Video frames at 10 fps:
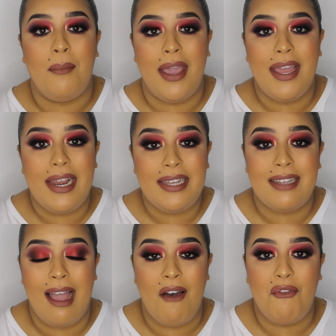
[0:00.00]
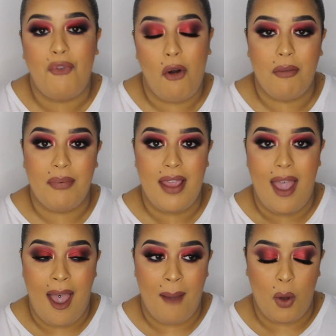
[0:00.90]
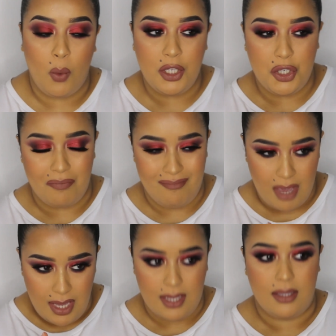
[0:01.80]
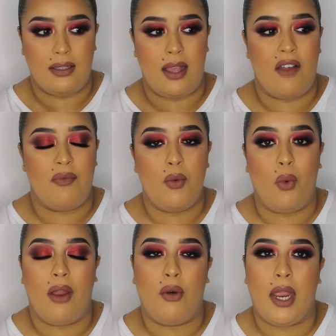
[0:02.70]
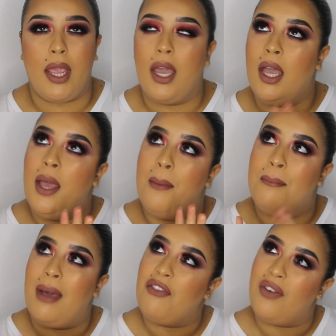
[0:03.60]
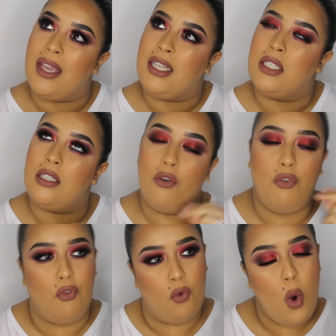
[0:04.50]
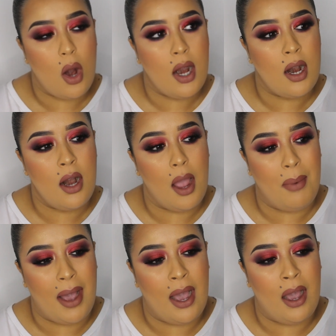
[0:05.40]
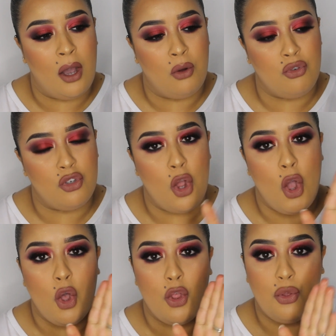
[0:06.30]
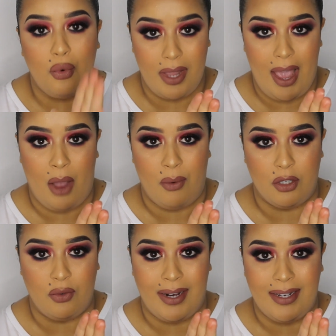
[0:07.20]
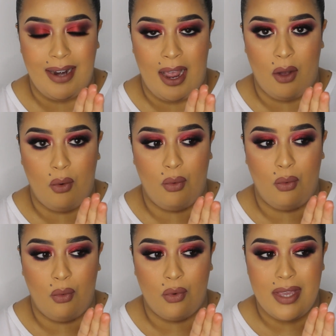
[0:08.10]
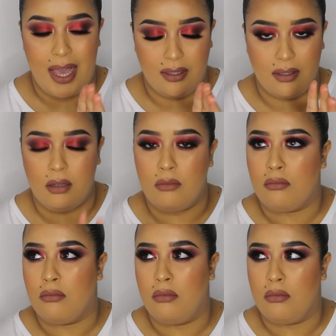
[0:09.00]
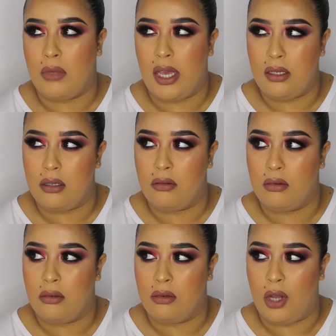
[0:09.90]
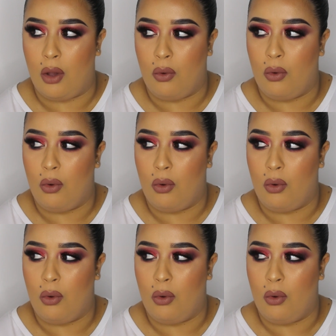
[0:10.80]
It is now 4 p.m., which means that I've been wearing my face for about 3 hours right now. Yes. Yes? No.